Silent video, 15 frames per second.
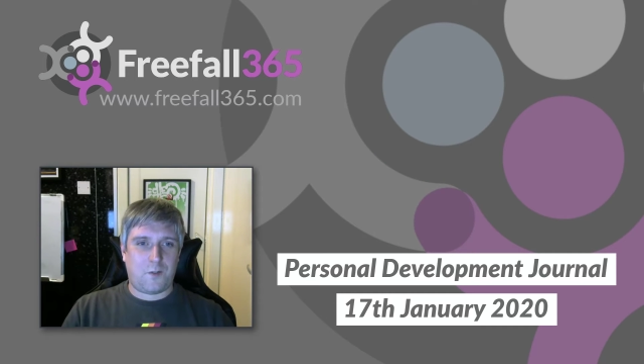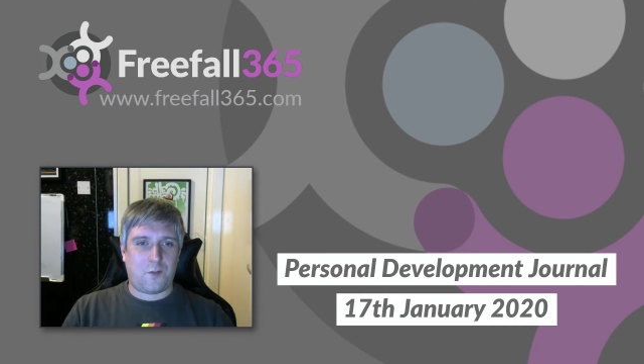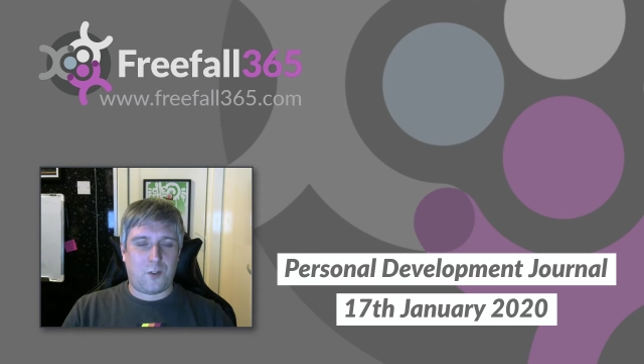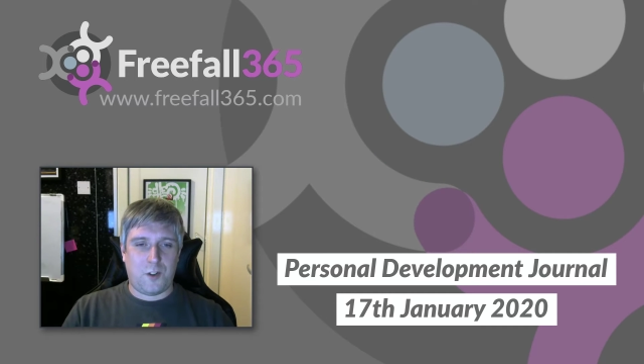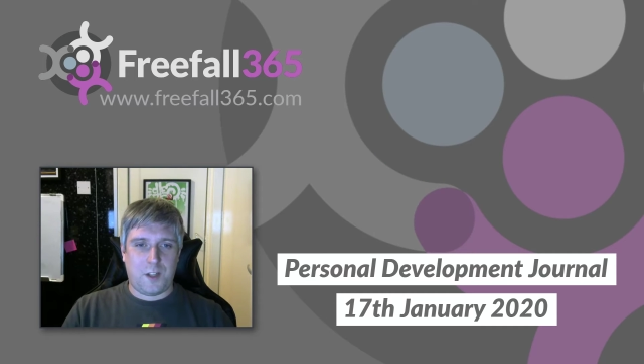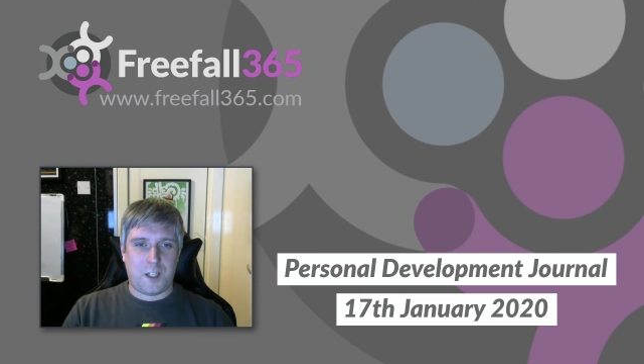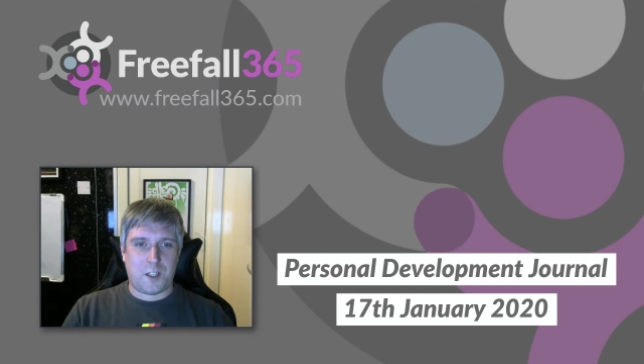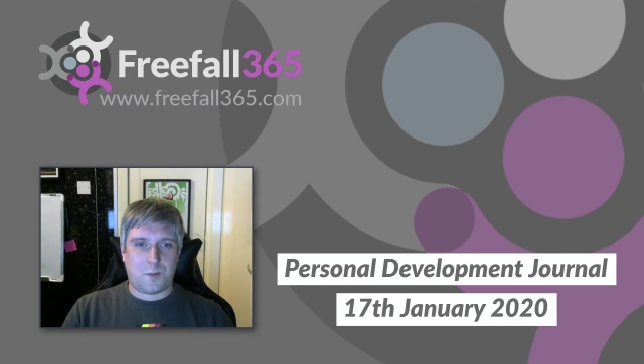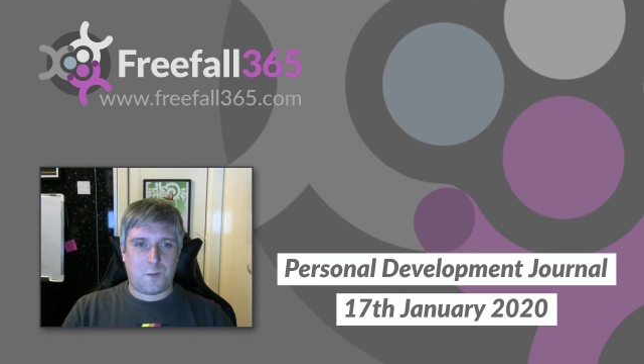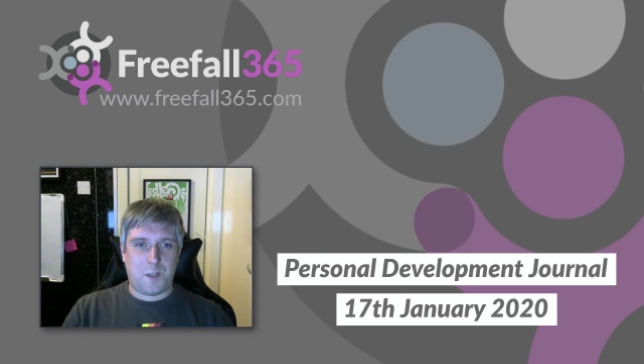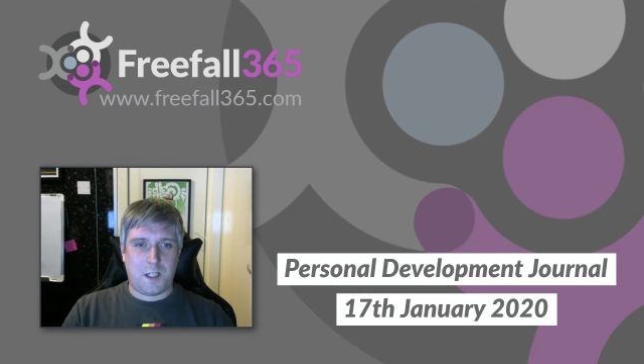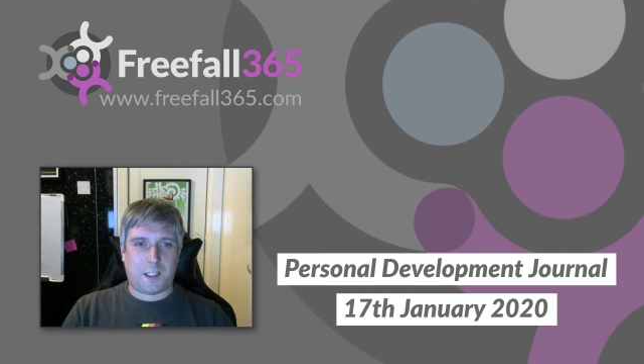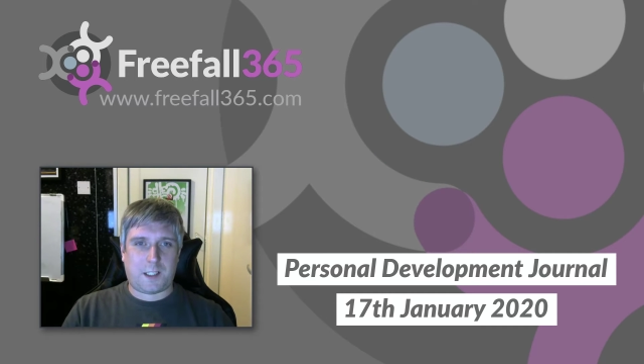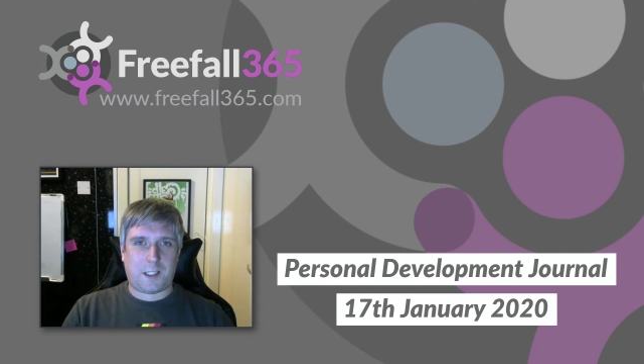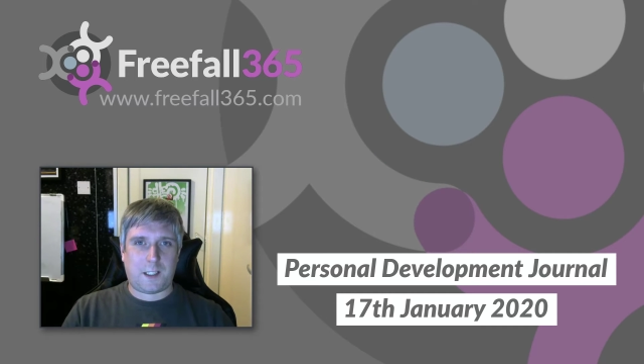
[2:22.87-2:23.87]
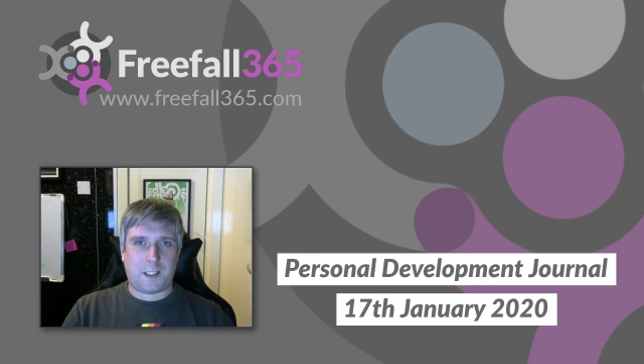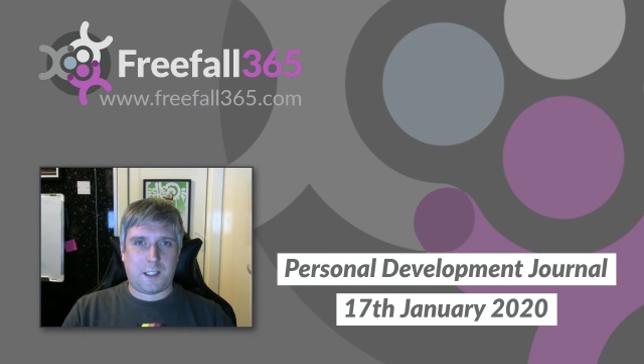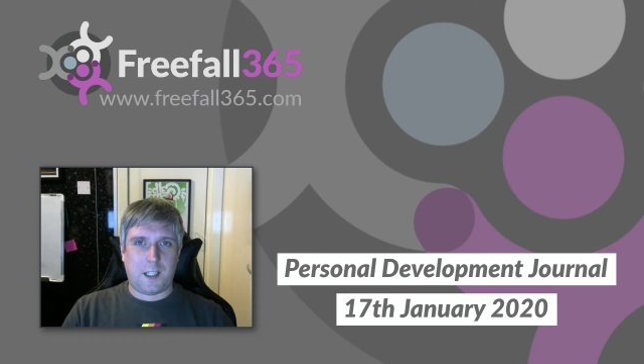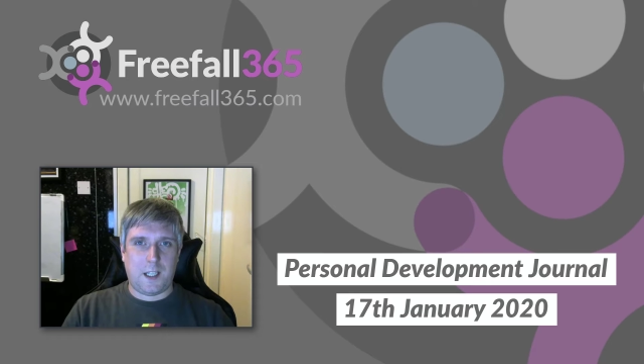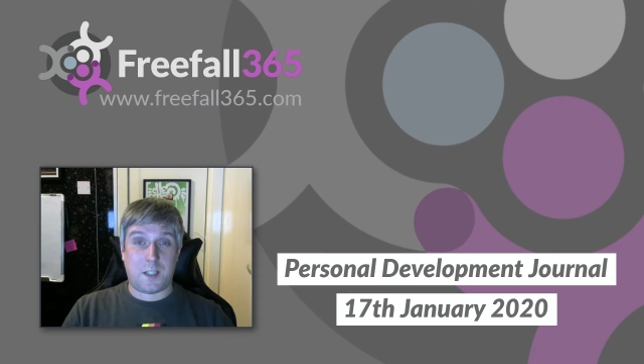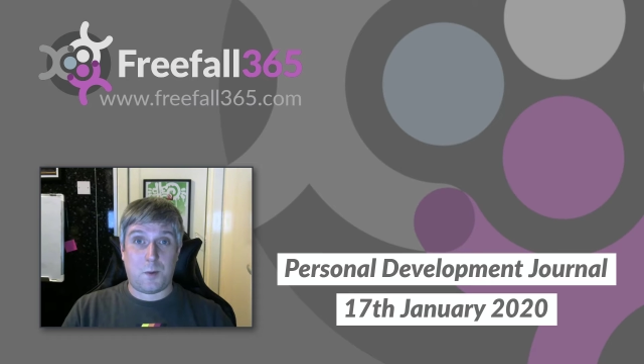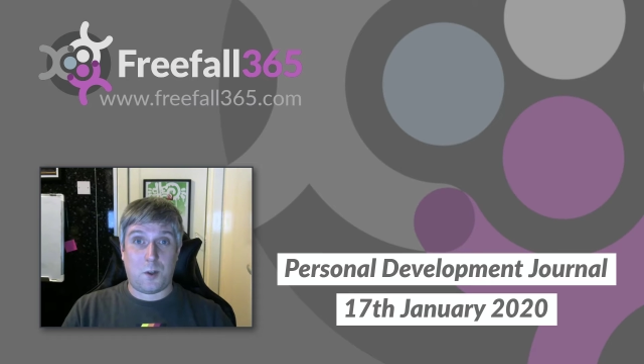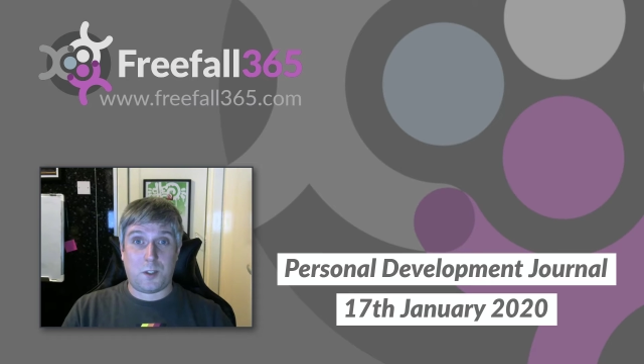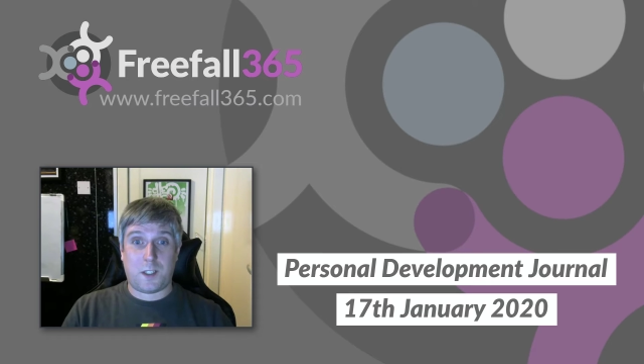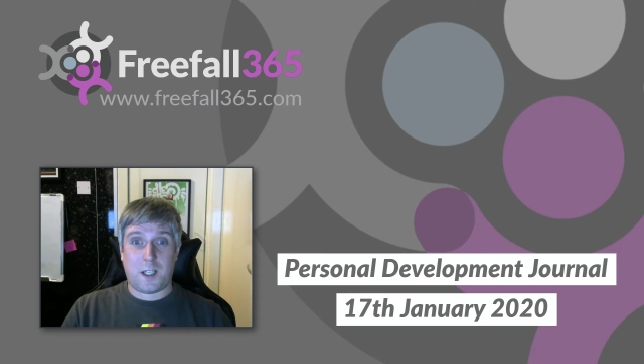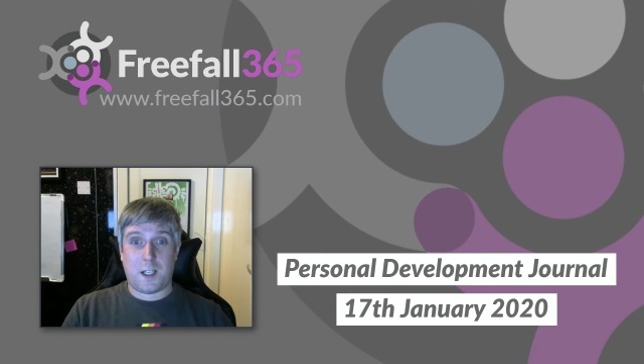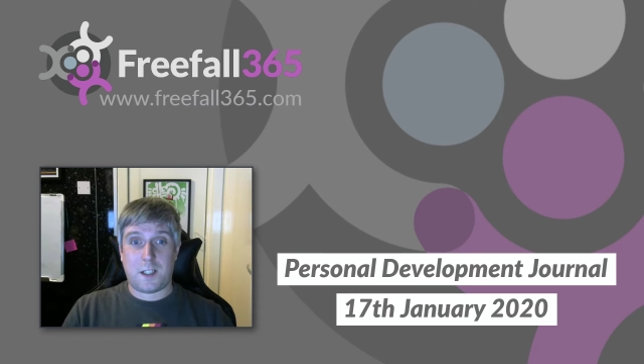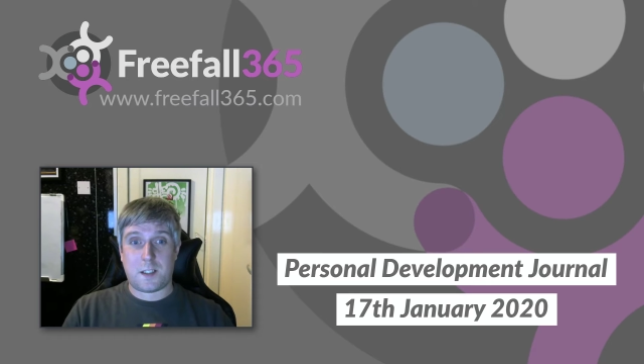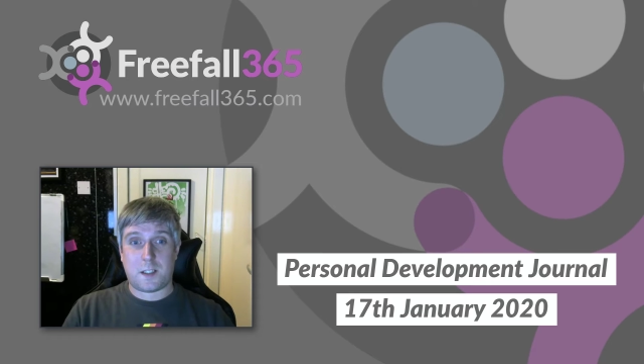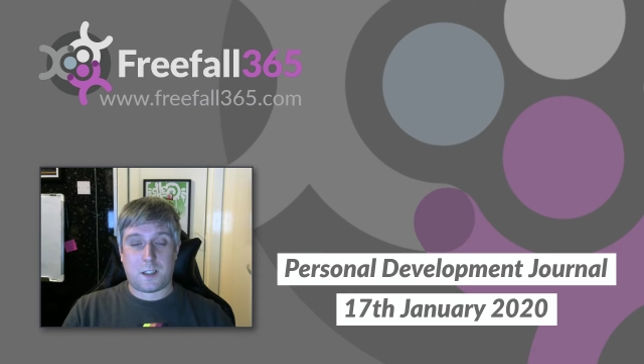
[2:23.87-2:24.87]
for this week is a
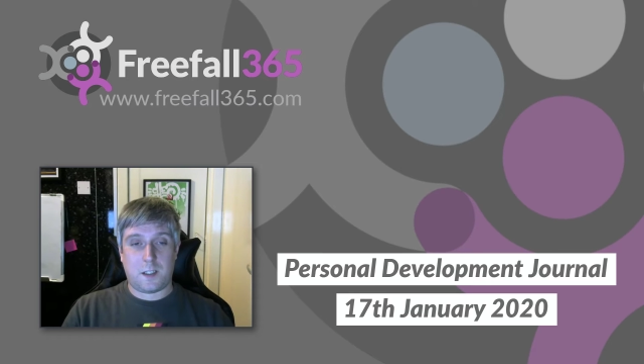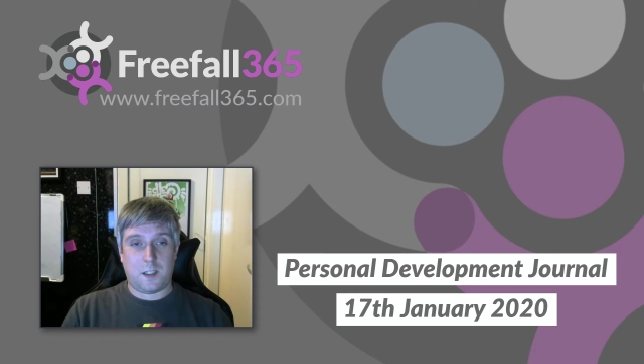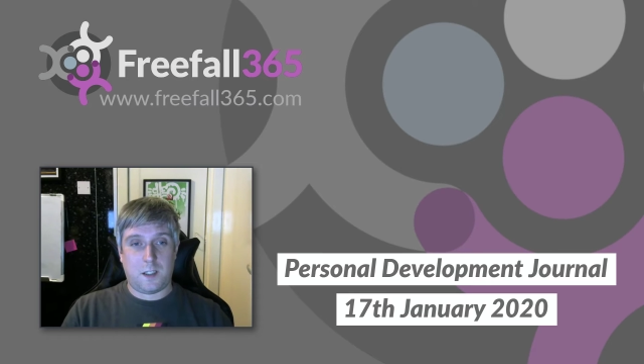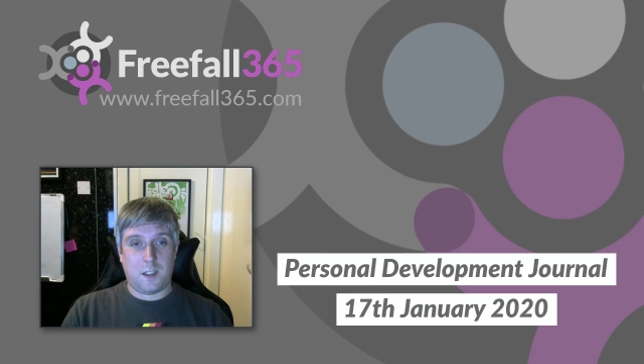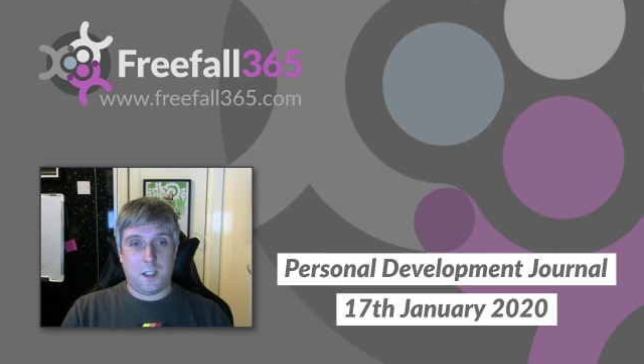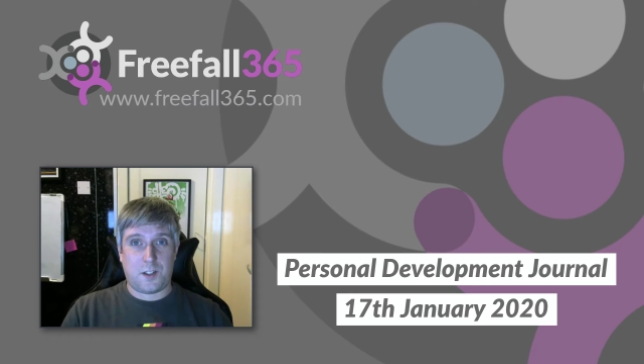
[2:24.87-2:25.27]
podcast,